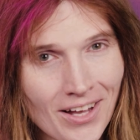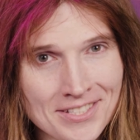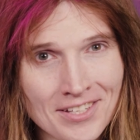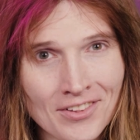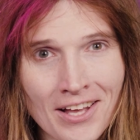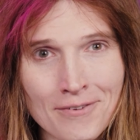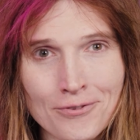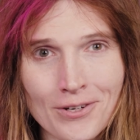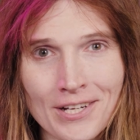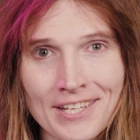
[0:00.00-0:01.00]
Lots of love,
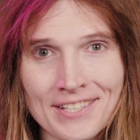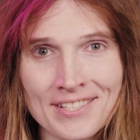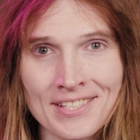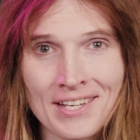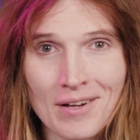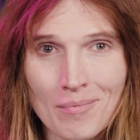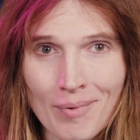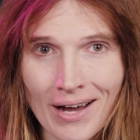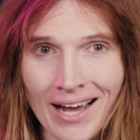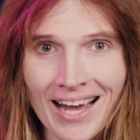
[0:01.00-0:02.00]
friends.
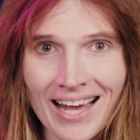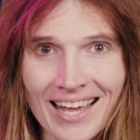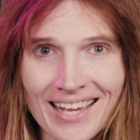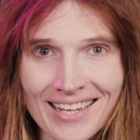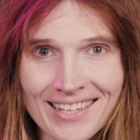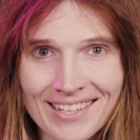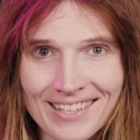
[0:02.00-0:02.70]
Bye!